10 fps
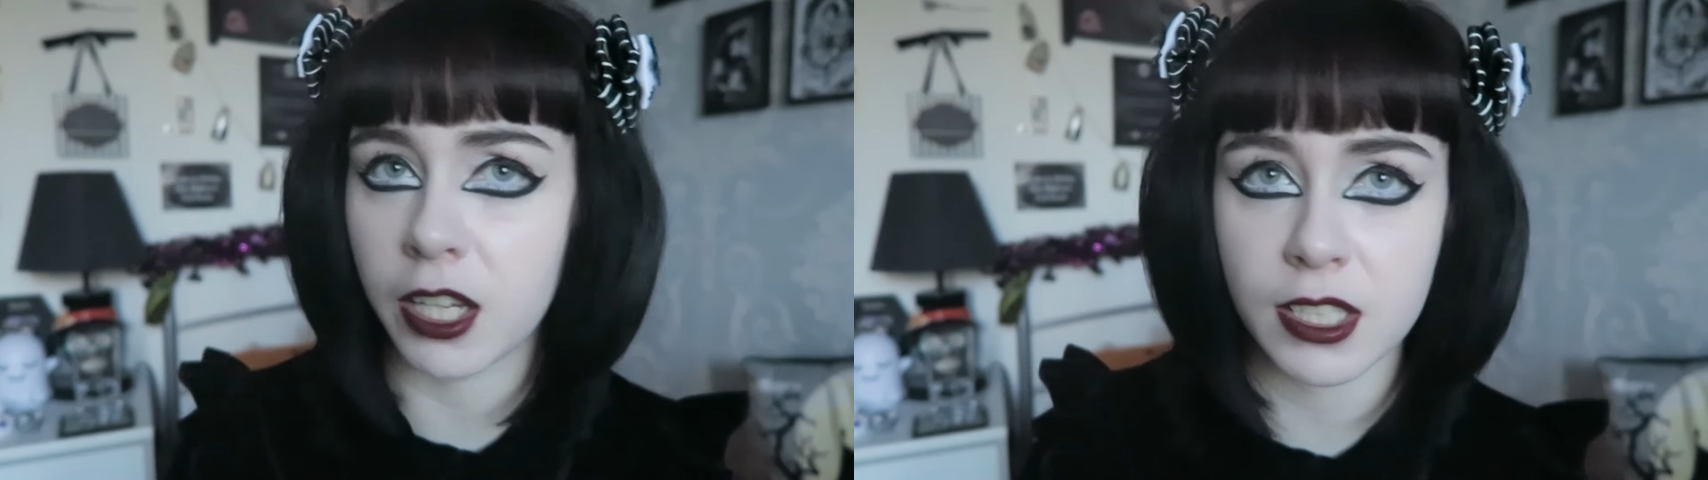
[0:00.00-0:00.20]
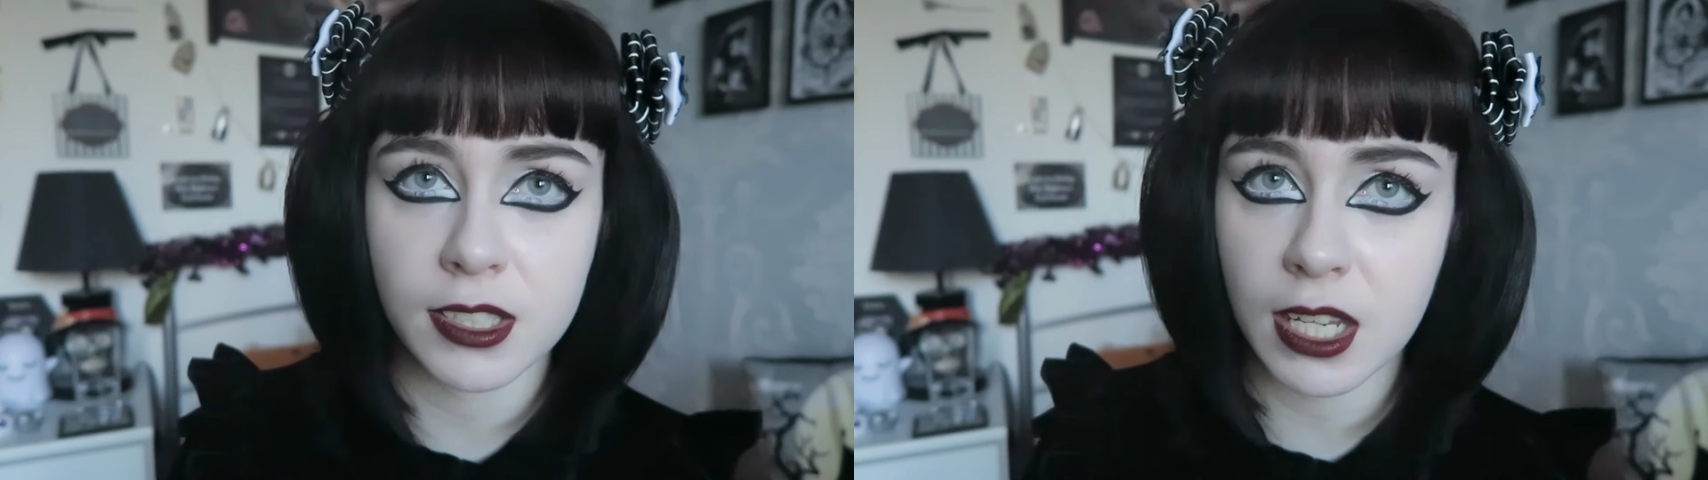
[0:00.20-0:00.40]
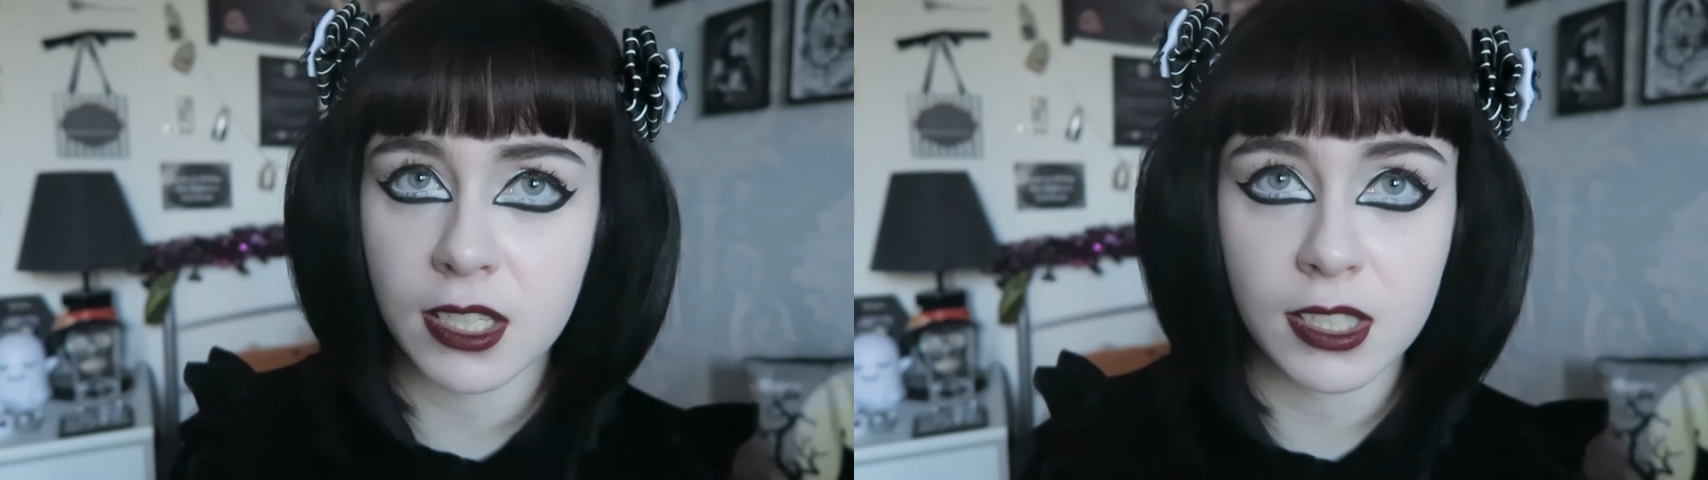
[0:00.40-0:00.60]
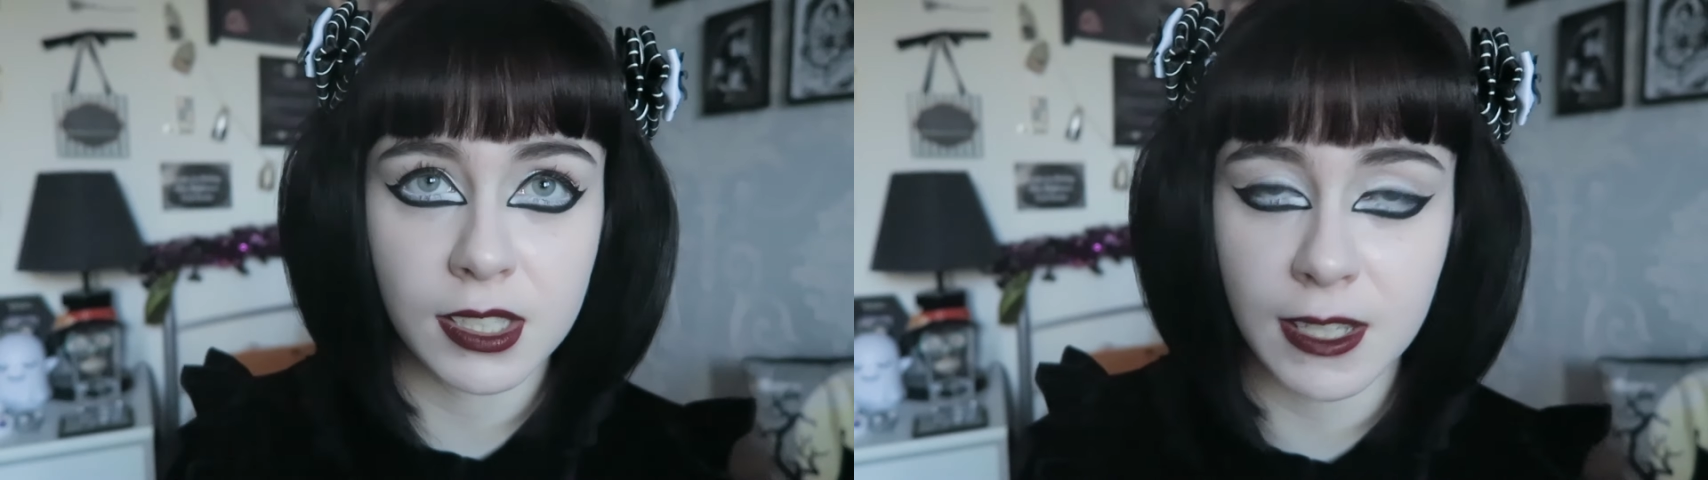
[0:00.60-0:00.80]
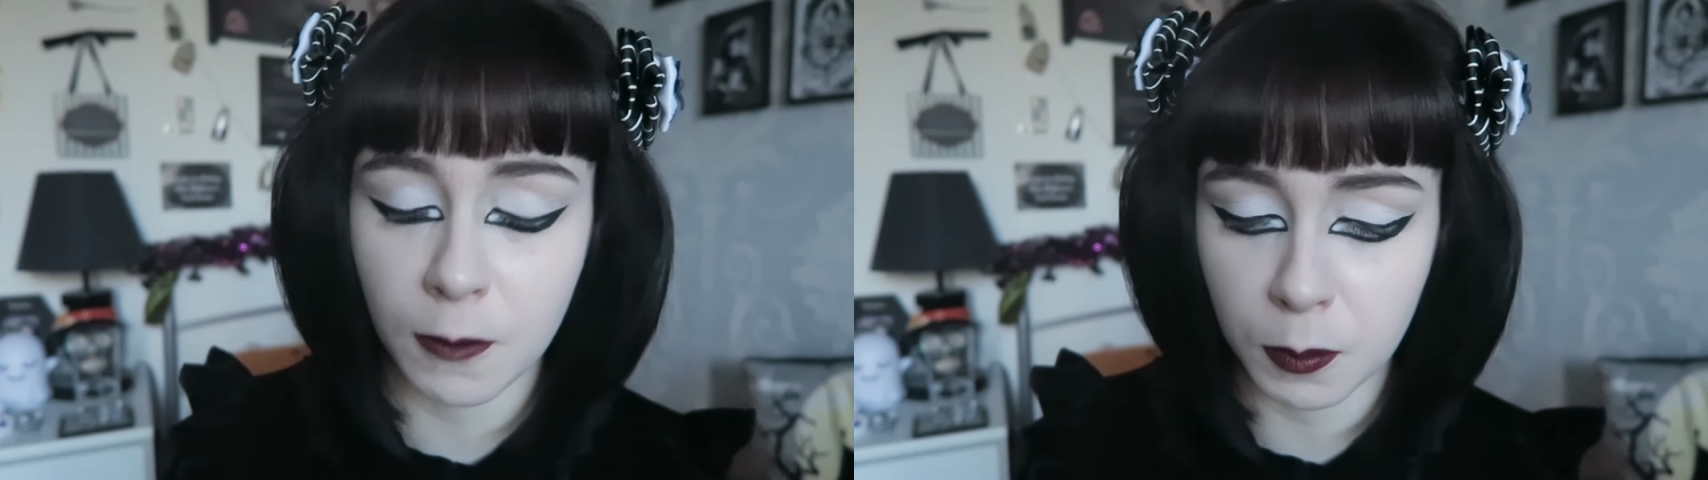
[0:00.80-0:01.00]
like six to
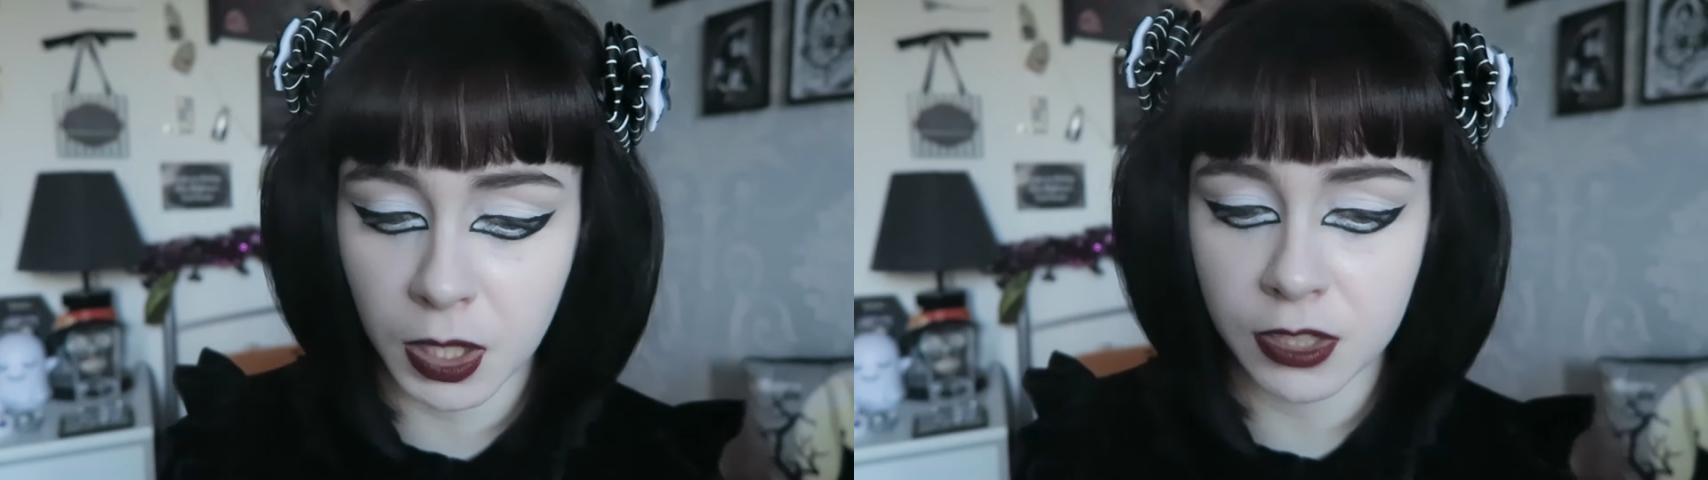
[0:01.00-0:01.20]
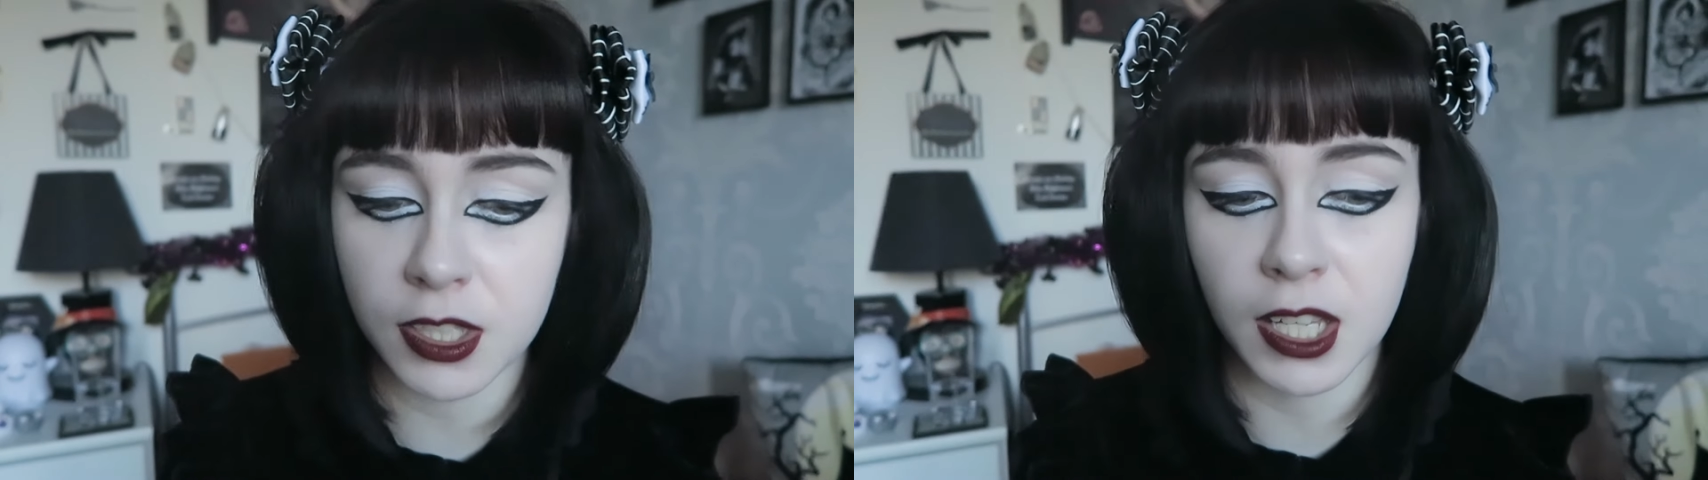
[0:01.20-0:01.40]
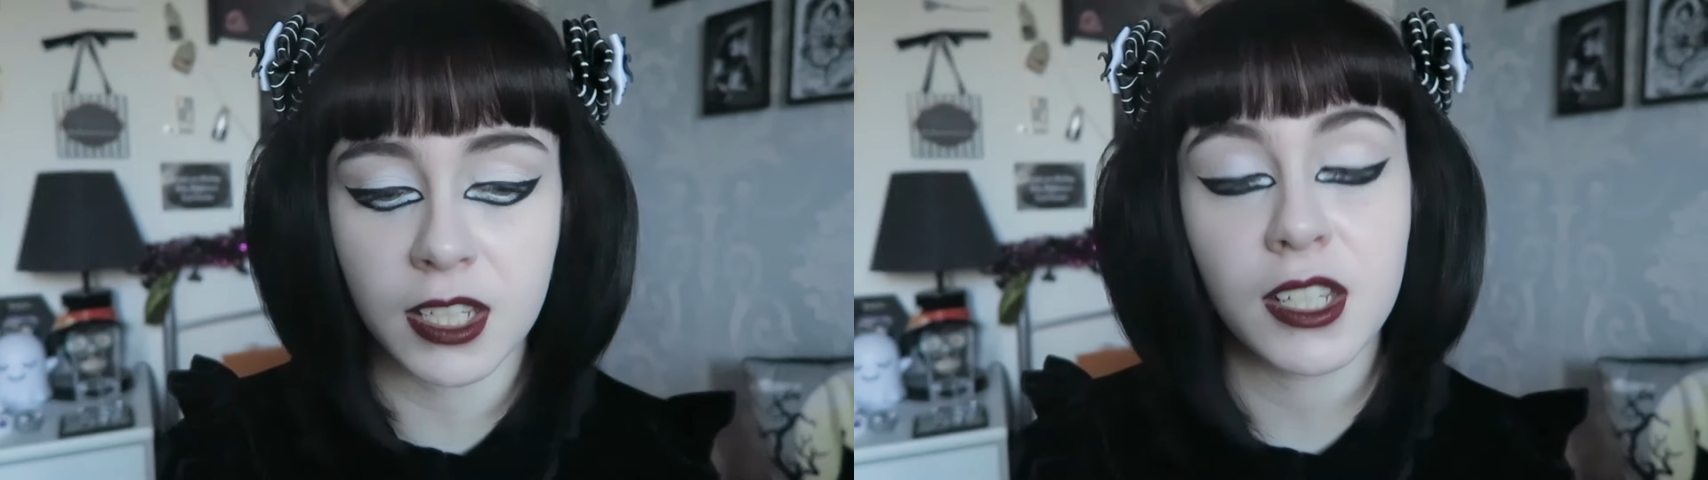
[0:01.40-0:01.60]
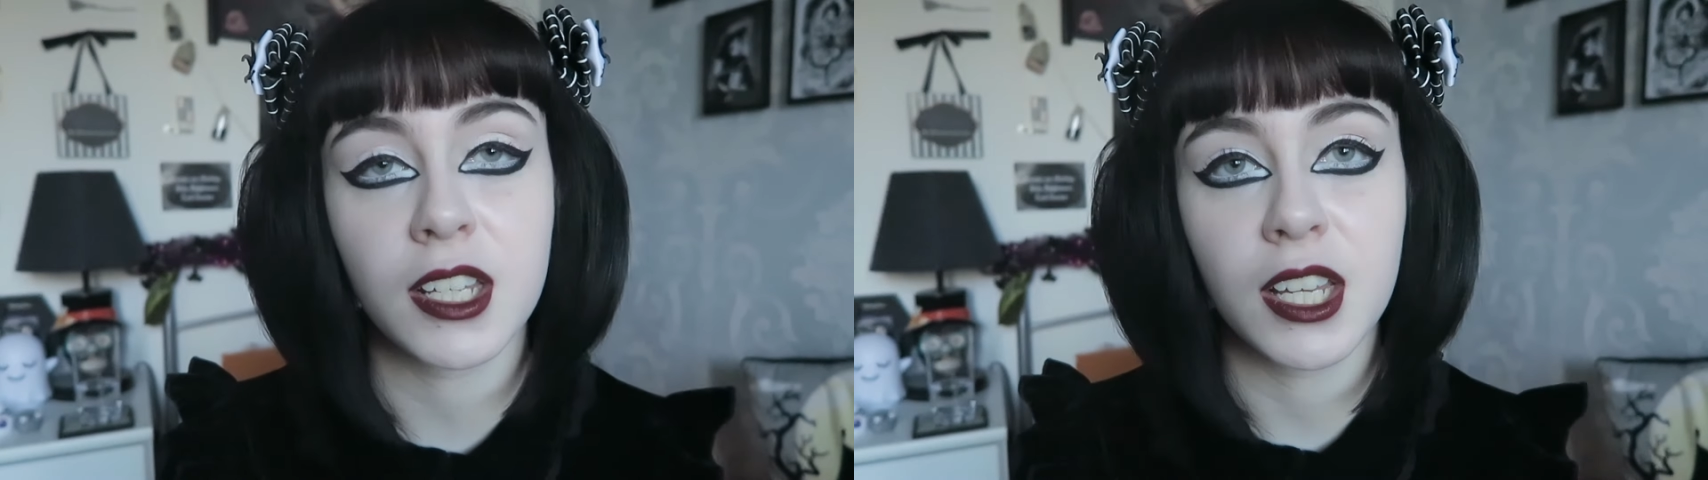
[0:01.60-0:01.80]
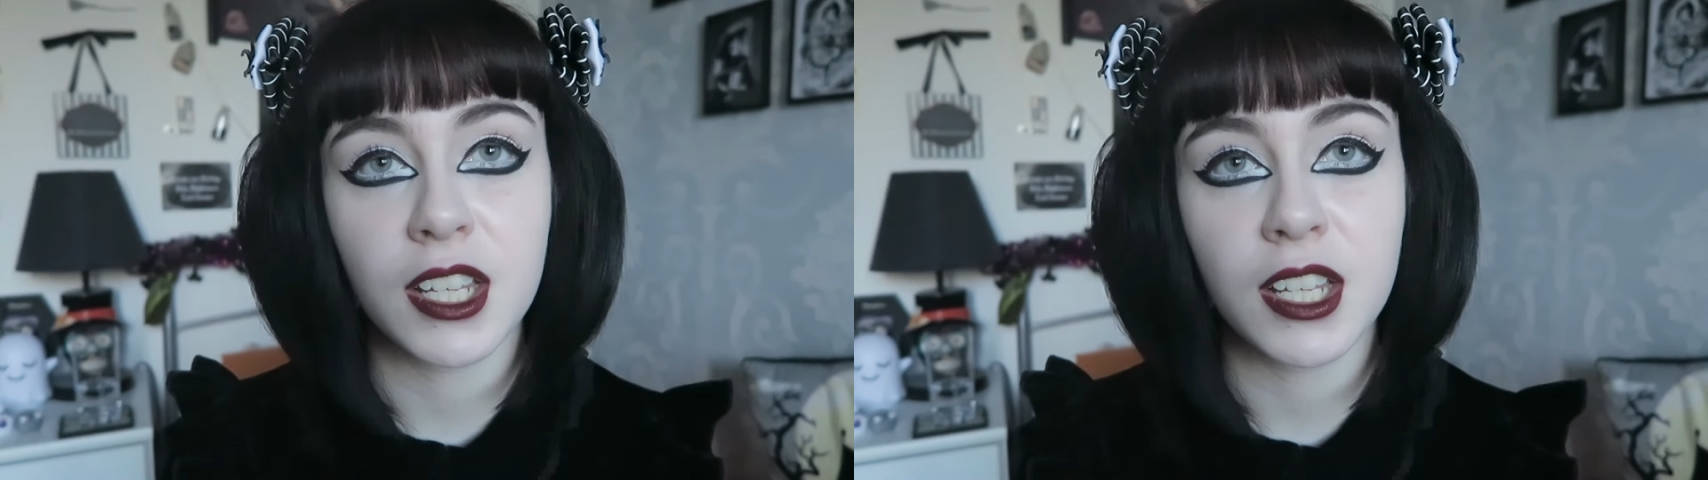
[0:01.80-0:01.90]
seven months like